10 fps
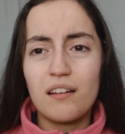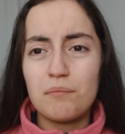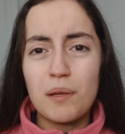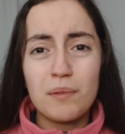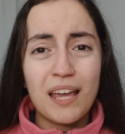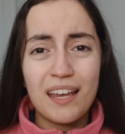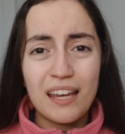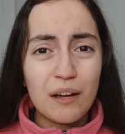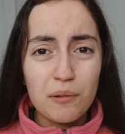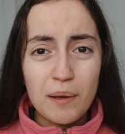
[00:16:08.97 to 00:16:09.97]
maybe hanging
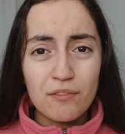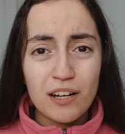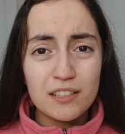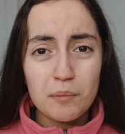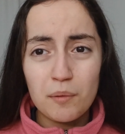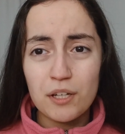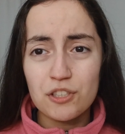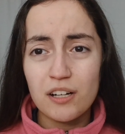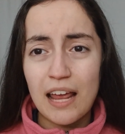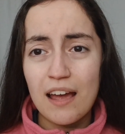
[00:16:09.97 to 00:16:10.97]
out with my friends. Maybe I
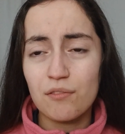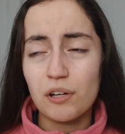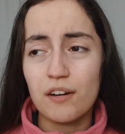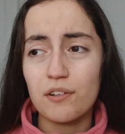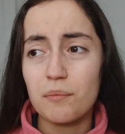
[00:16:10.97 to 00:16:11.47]
shouldn't have, whatever.